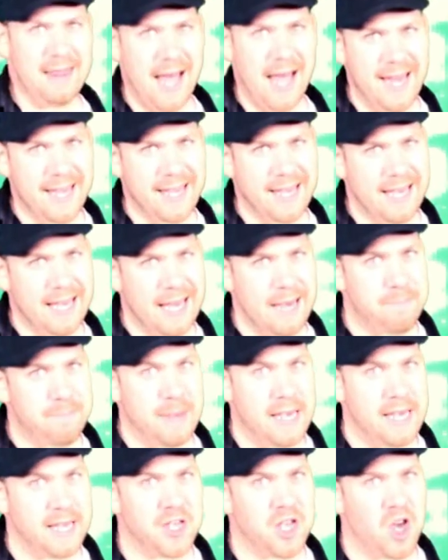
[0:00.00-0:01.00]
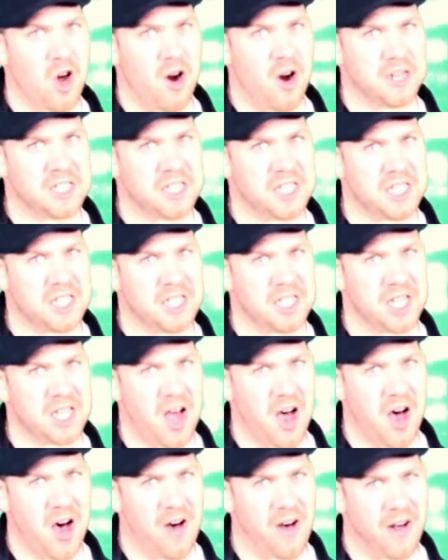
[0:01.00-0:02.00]
Like keeping your
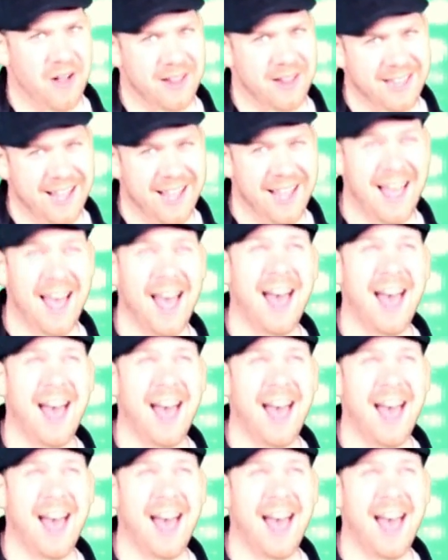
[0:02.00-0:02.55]
soul.